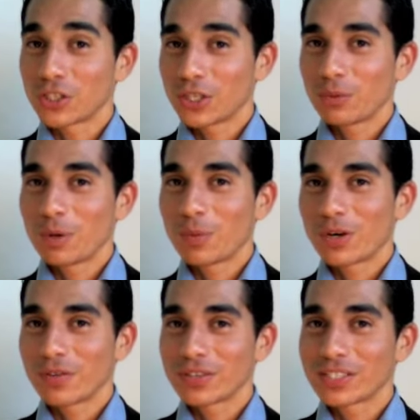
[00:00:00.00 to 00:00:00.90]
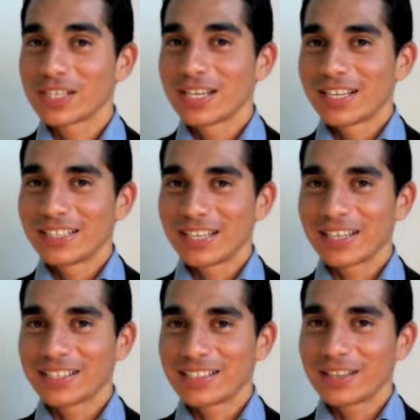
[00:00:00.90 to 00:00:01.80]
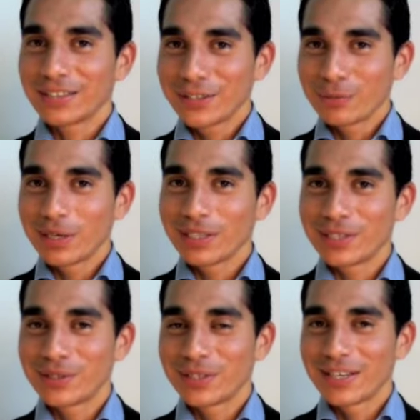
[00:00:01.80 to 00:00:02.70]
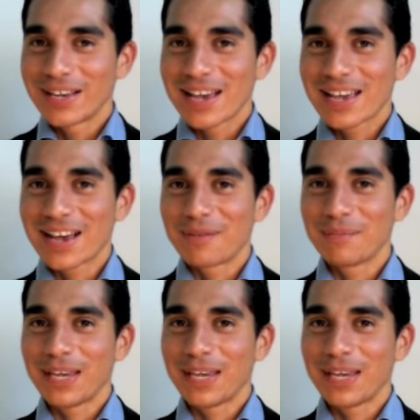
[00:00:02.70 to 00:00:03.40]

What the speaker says: She could be one of those delegates that little by little can